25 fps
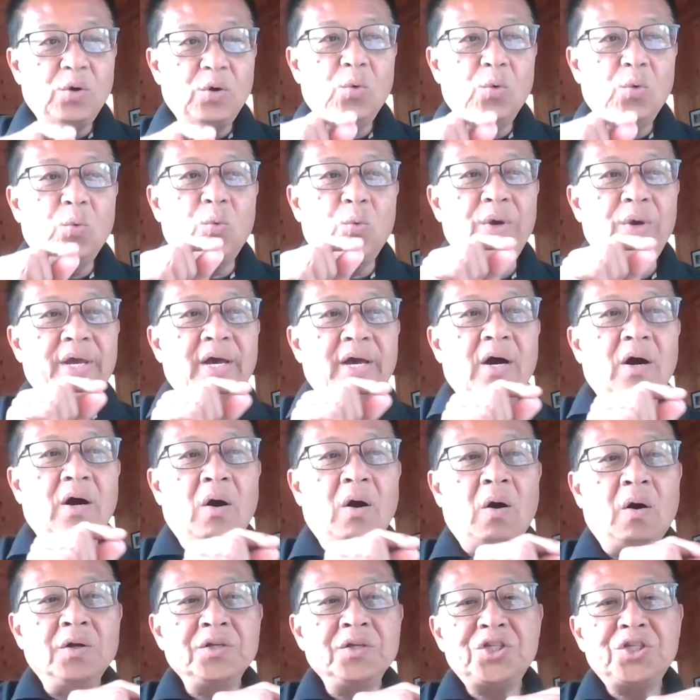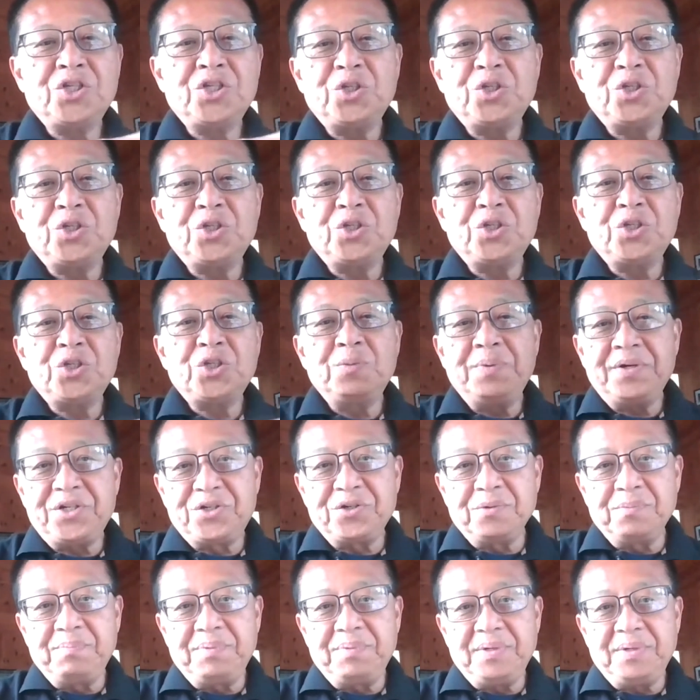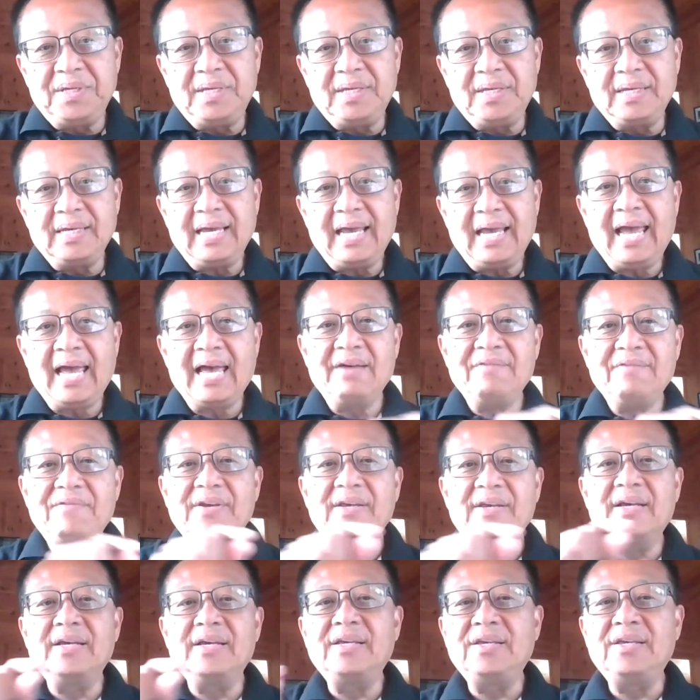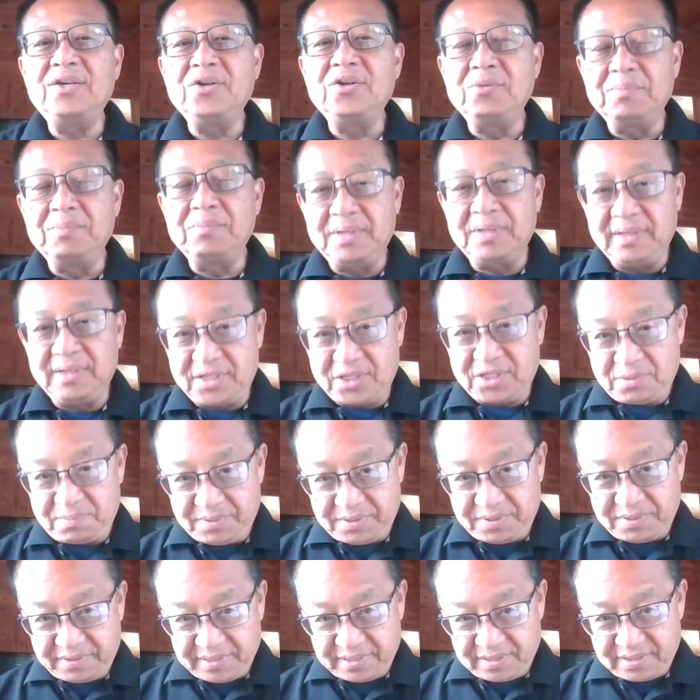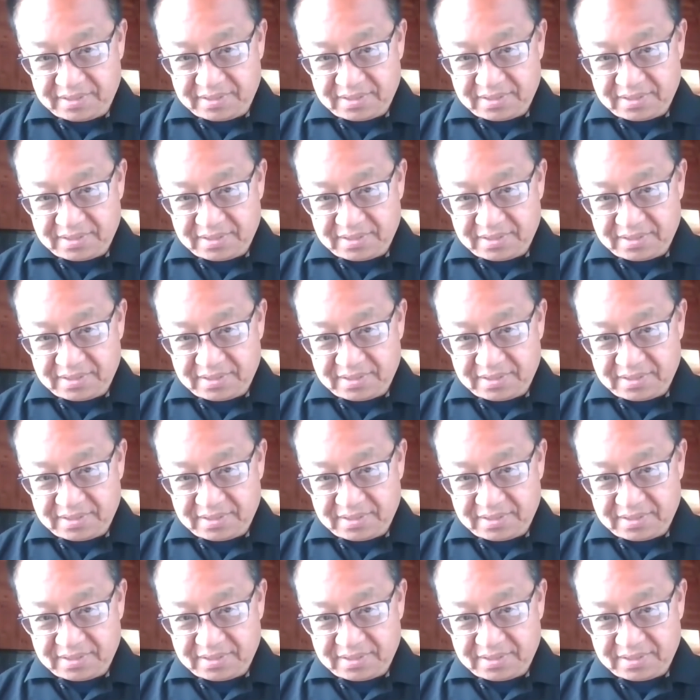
We are all spiritual beings having a human experience.